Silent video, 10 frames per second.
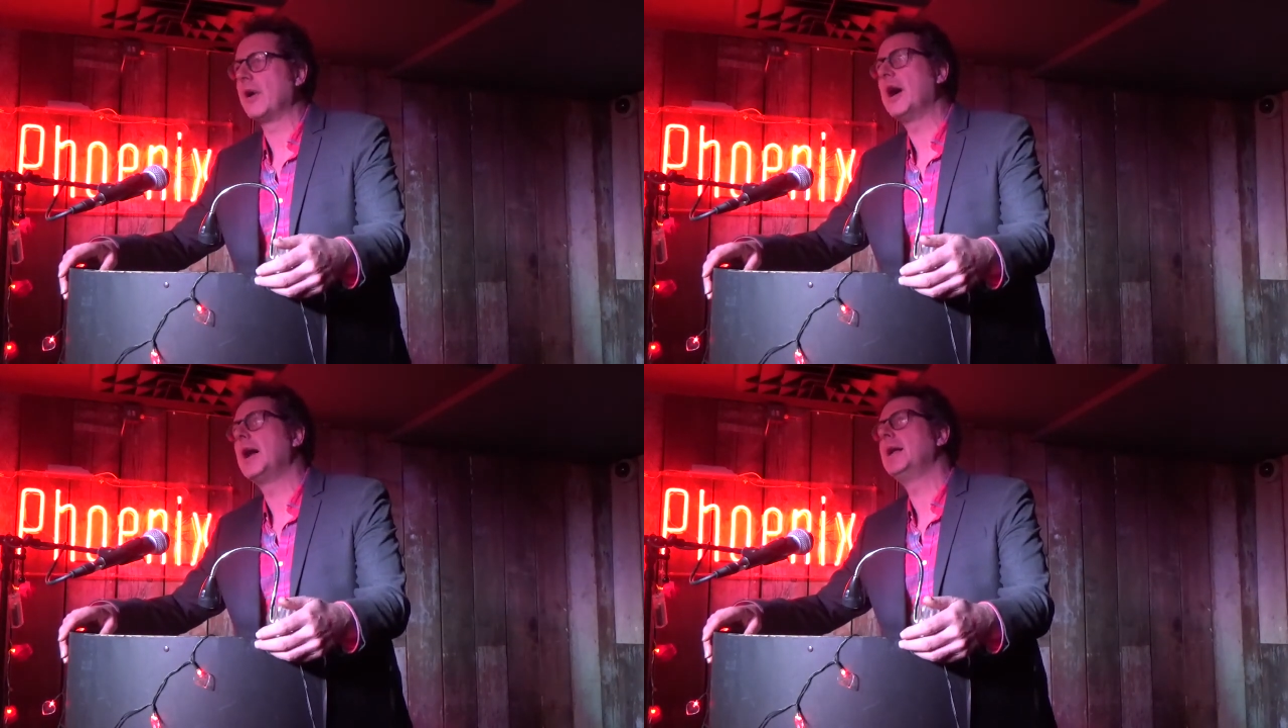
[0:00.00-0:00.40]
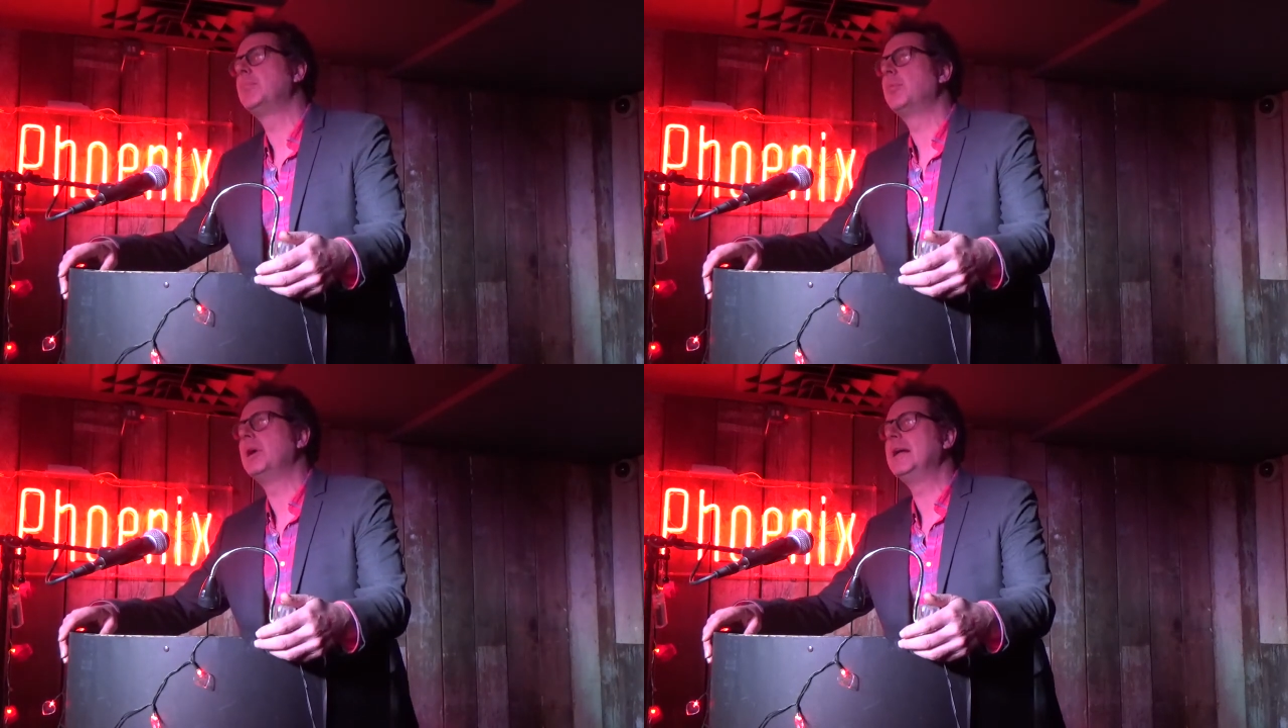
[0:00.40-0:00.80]
I
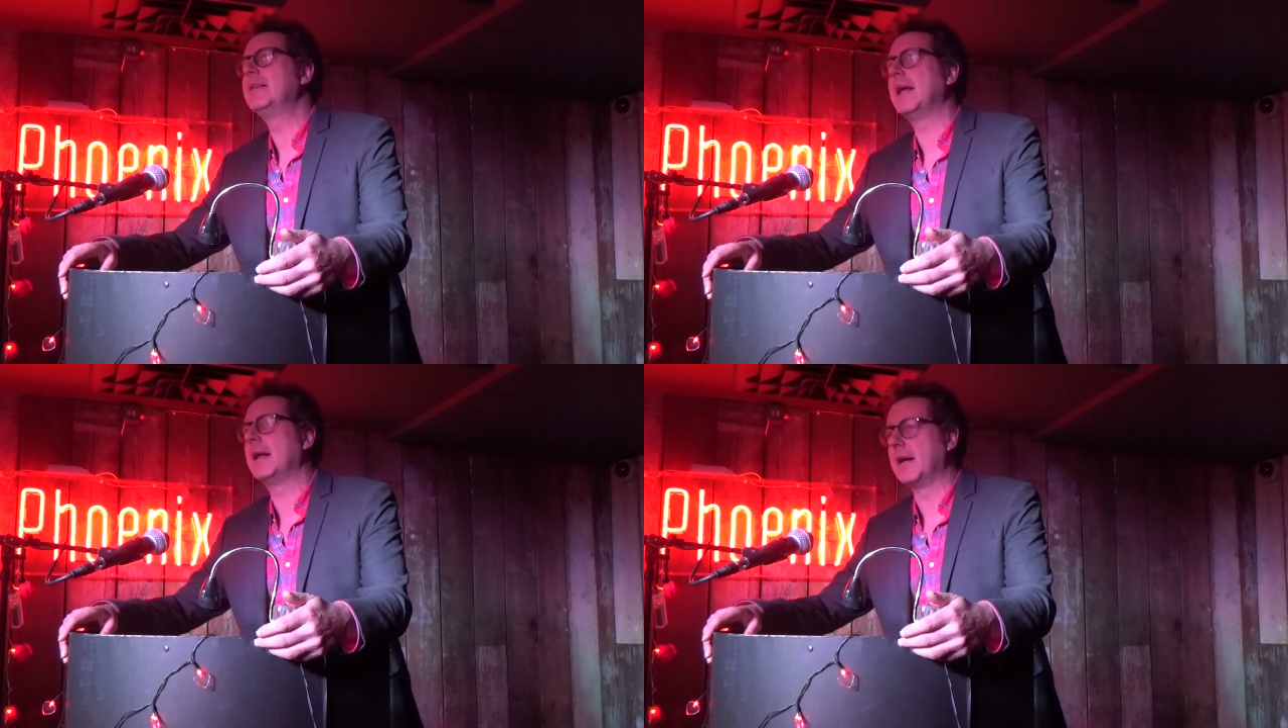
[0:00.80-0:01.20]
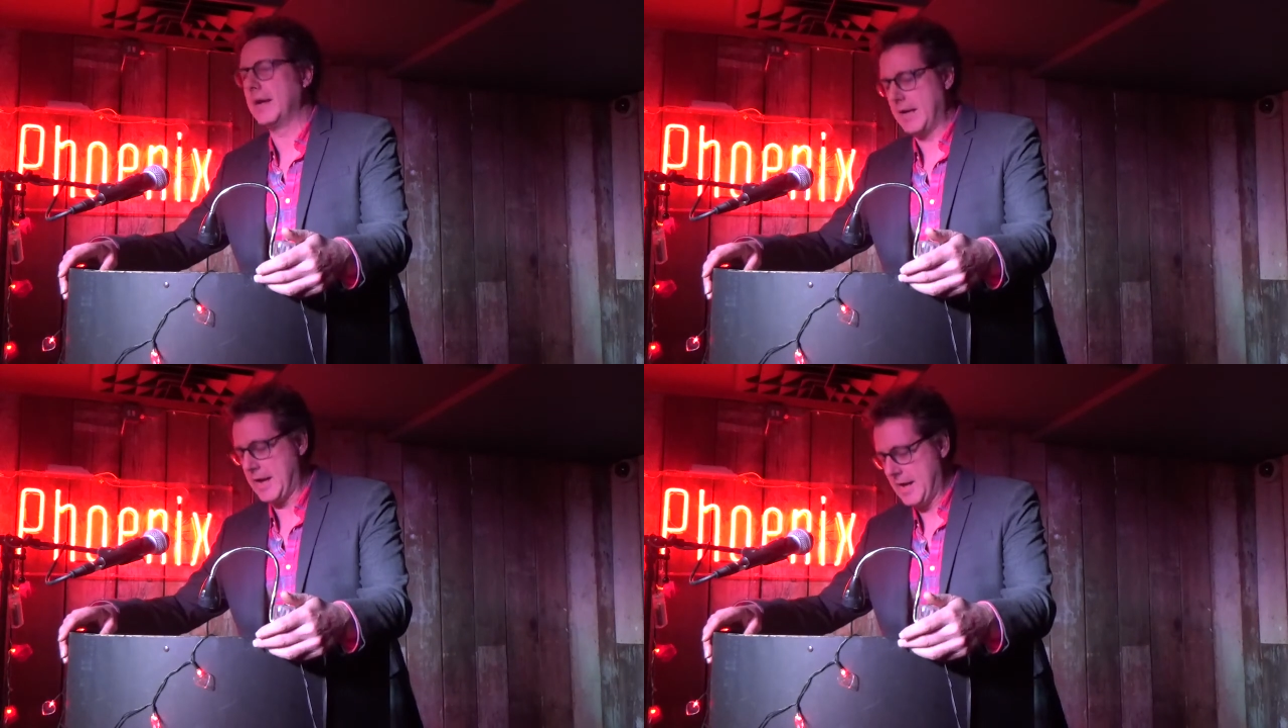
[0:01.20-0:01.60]
breathe
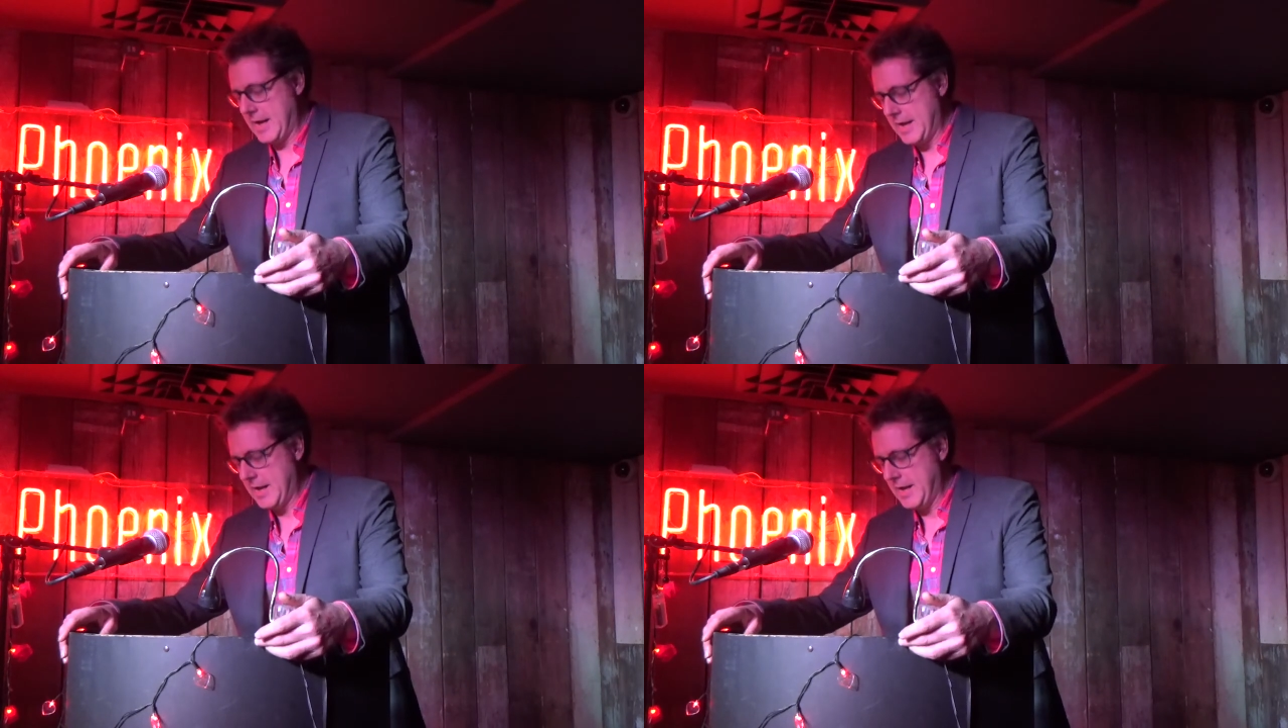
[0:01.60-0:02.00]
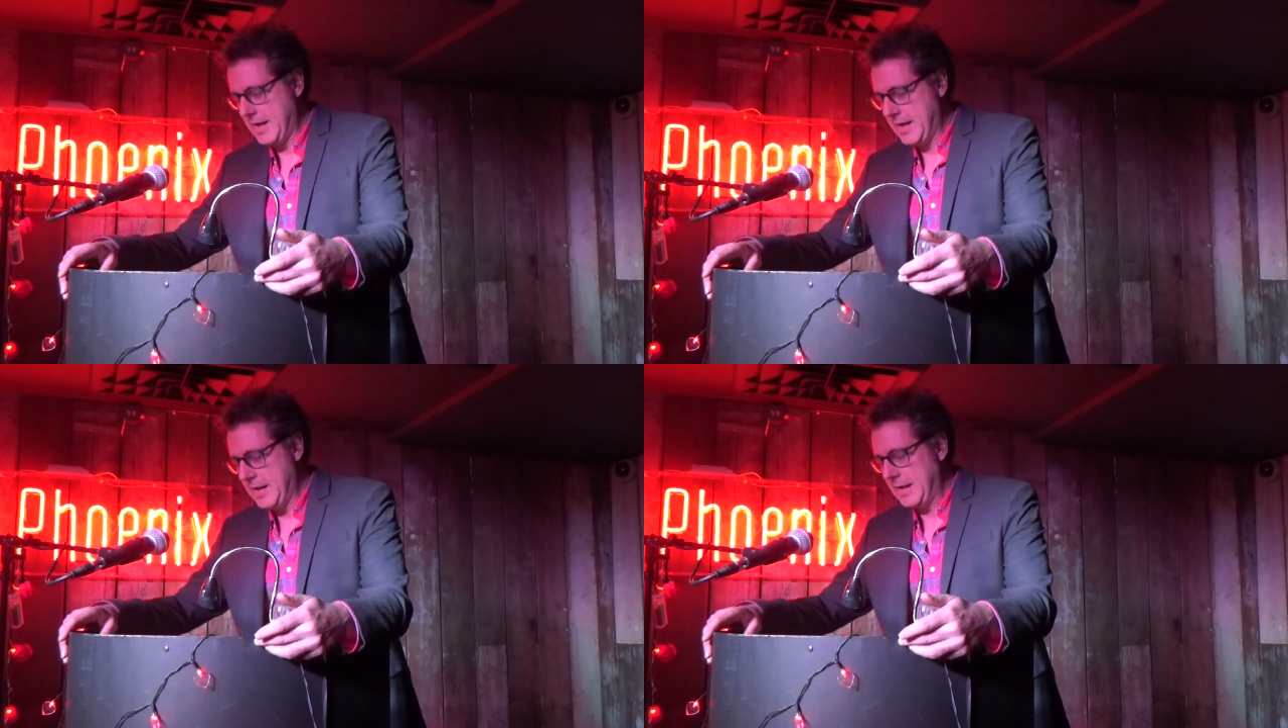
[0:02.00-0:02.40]
in.
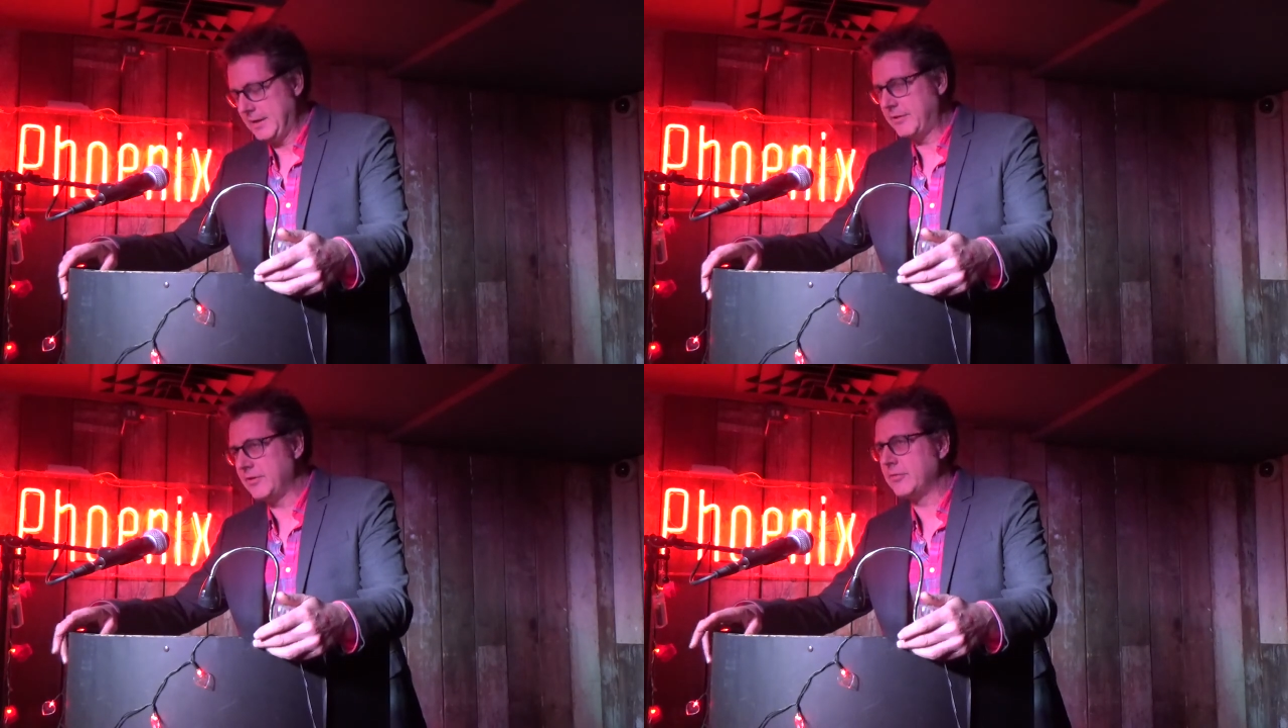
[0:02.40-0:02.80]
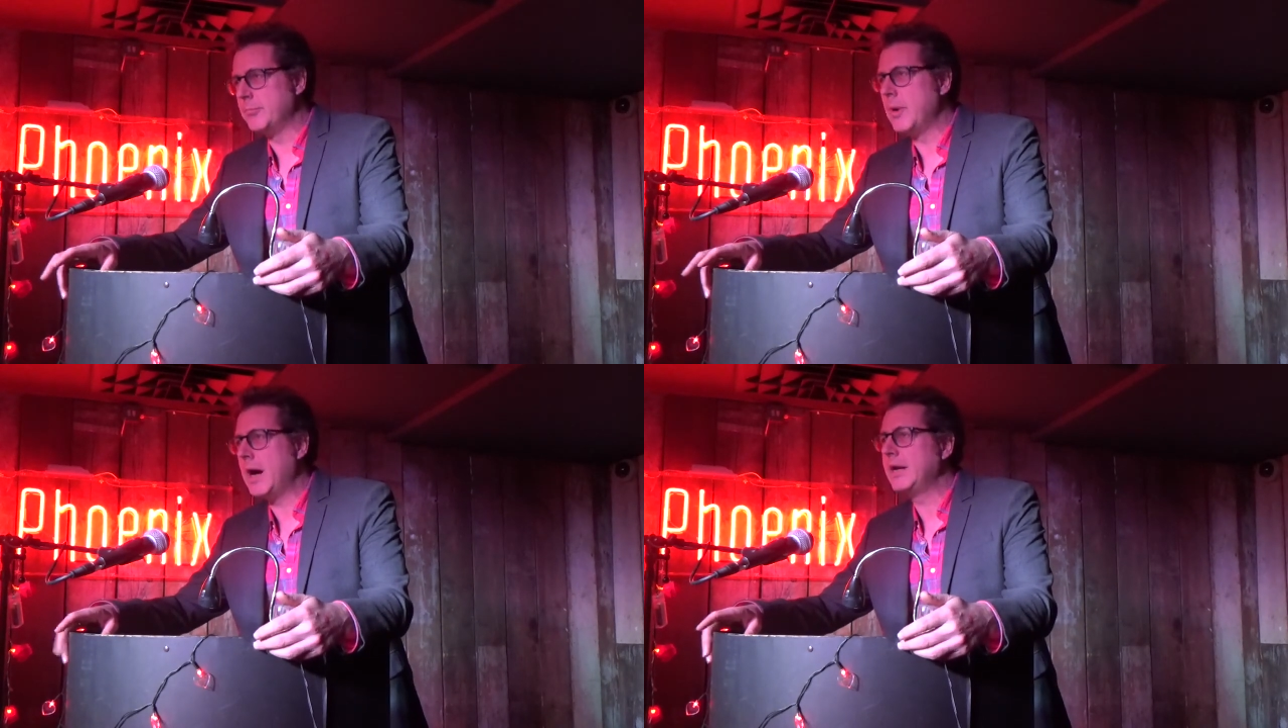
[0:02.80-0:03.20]
It is
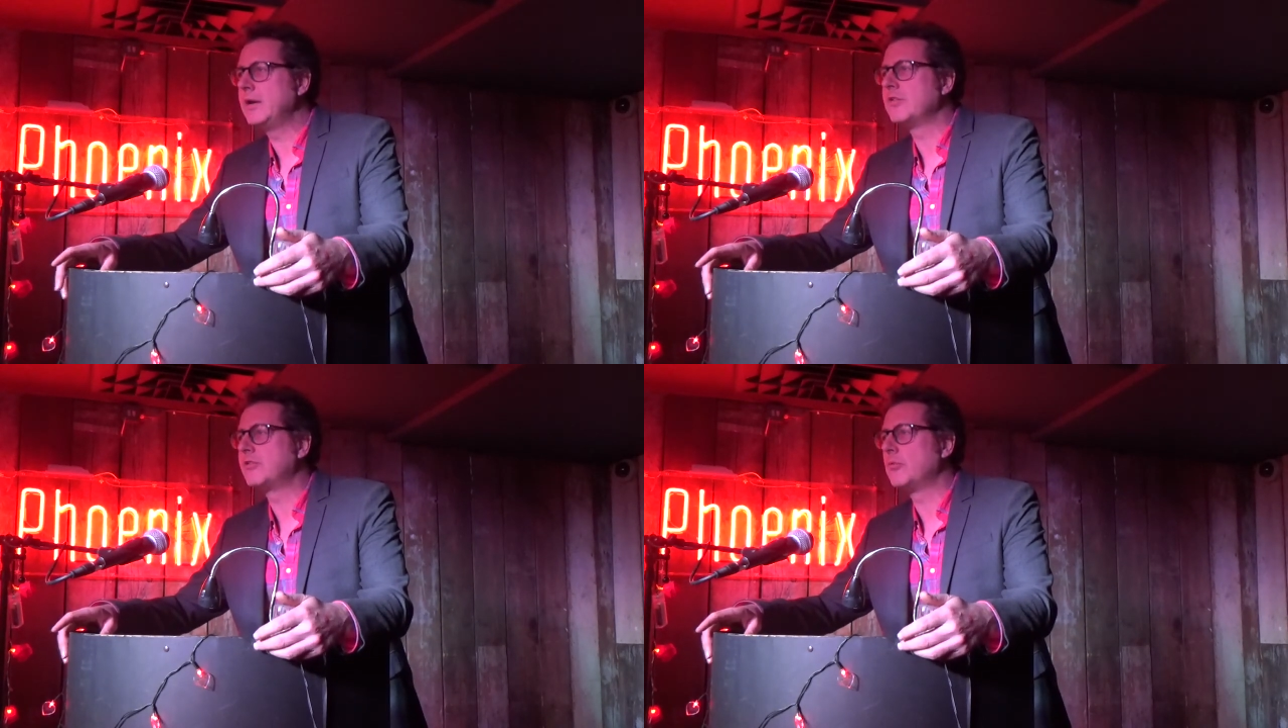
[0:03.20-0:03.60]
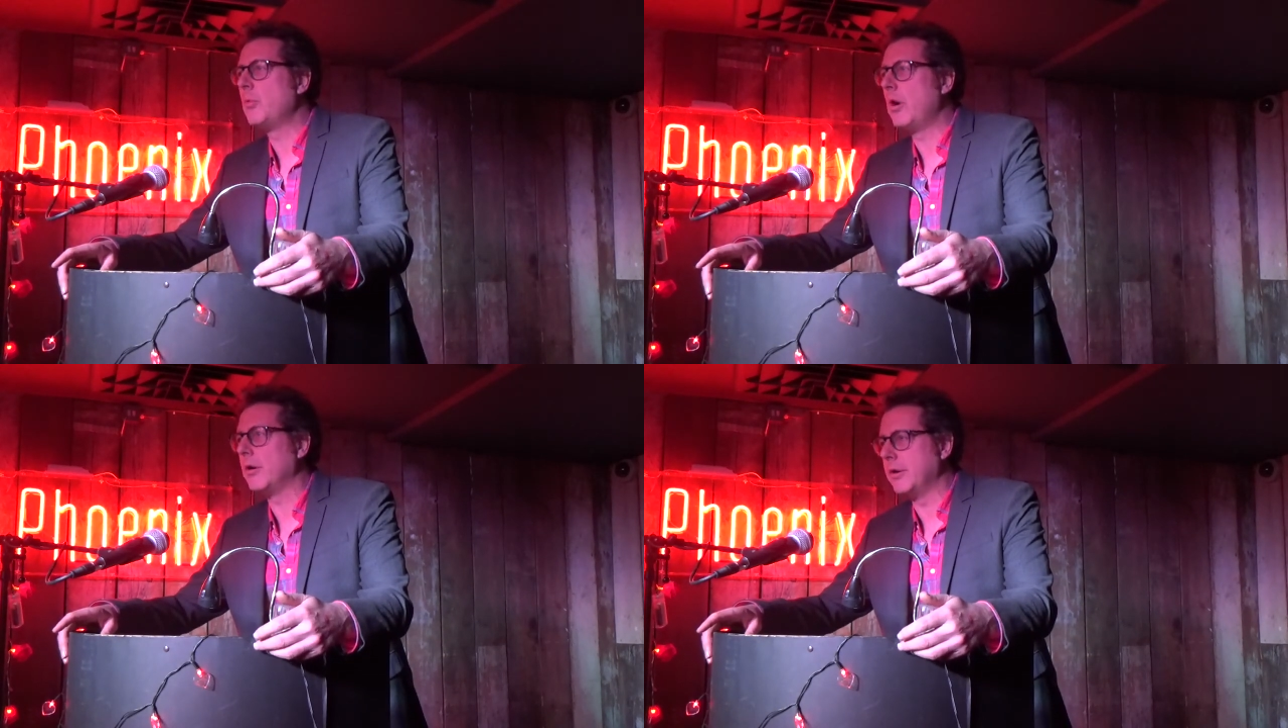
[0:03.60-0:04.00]

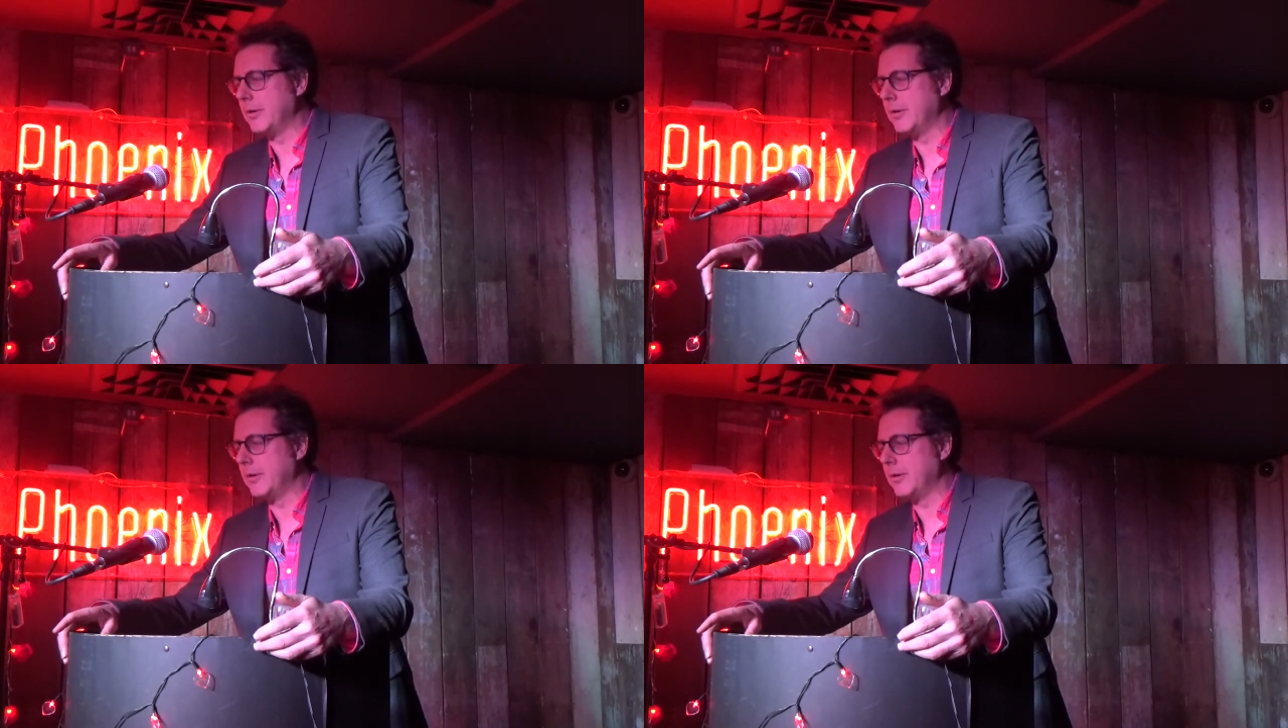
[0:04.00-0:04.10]
-1.